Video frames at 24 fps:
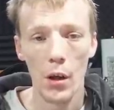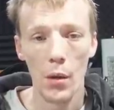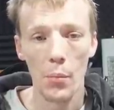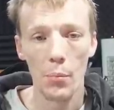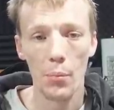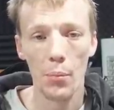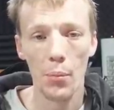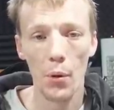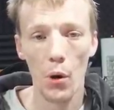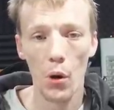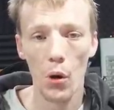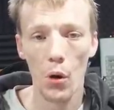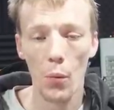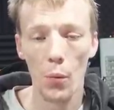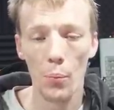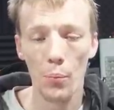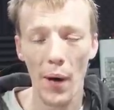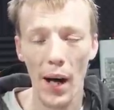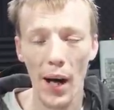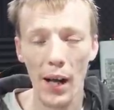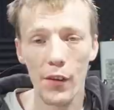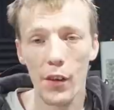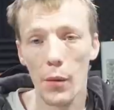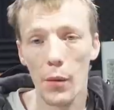But
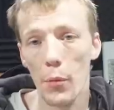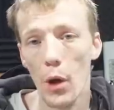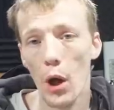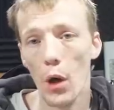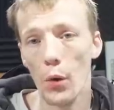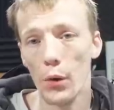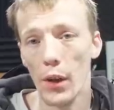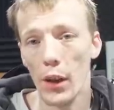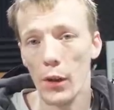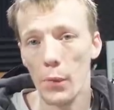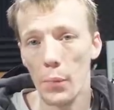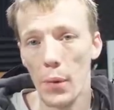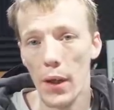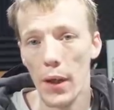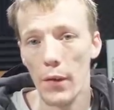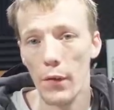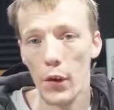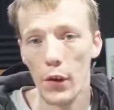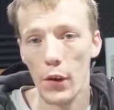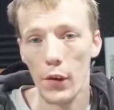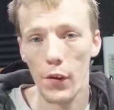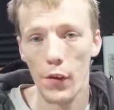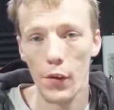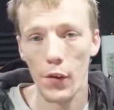based on my own
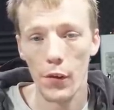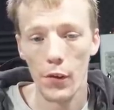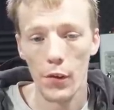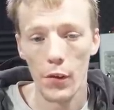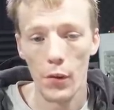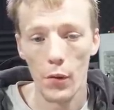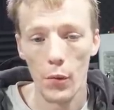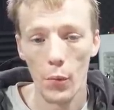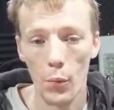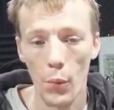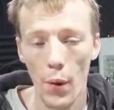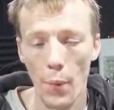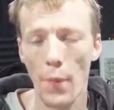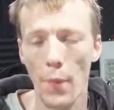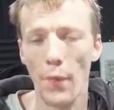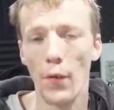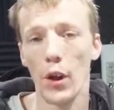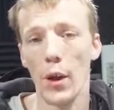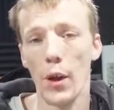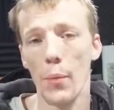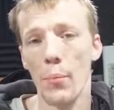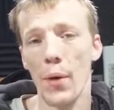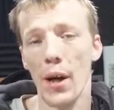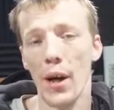experience, when we've
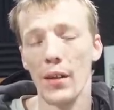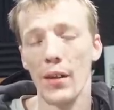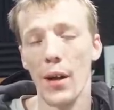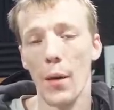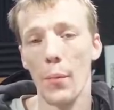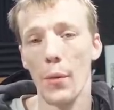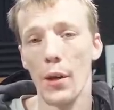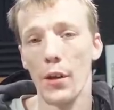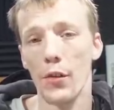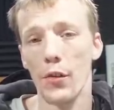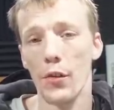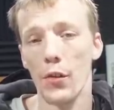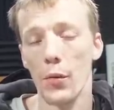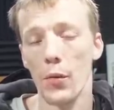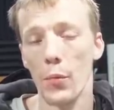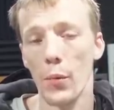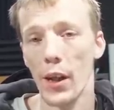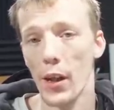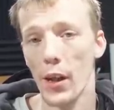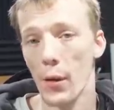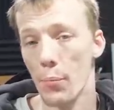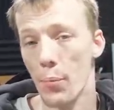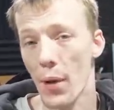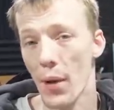got impact damage, when
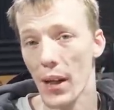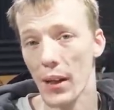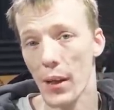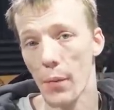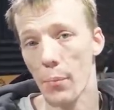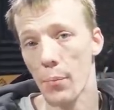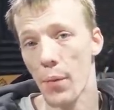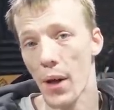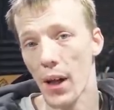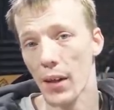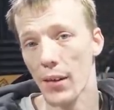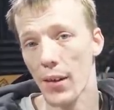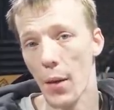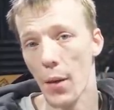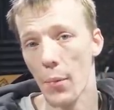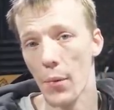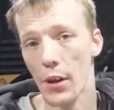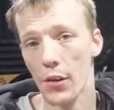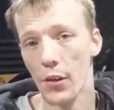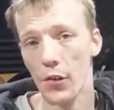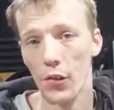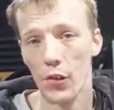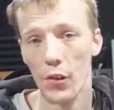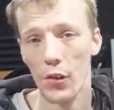it's bad impact
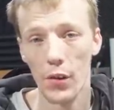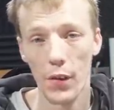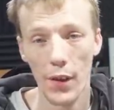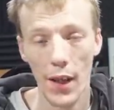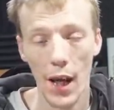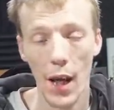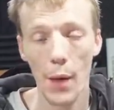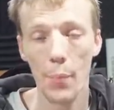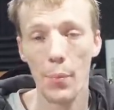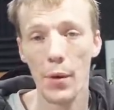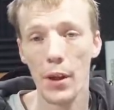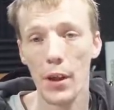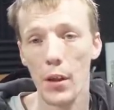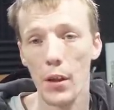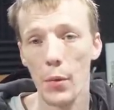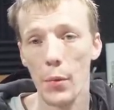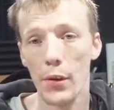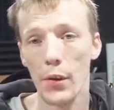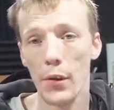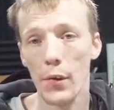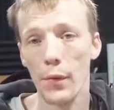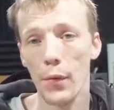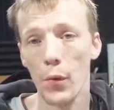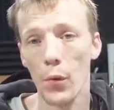damage, the APU
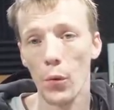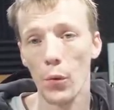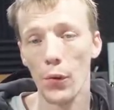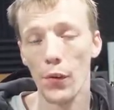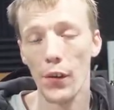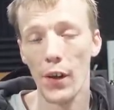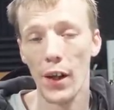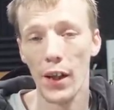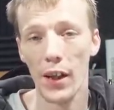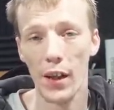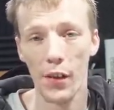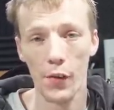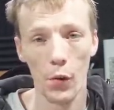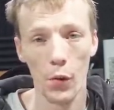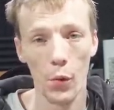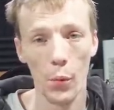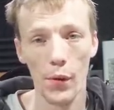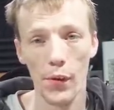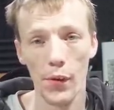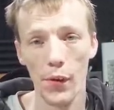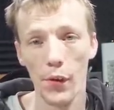is at fault, and it's always the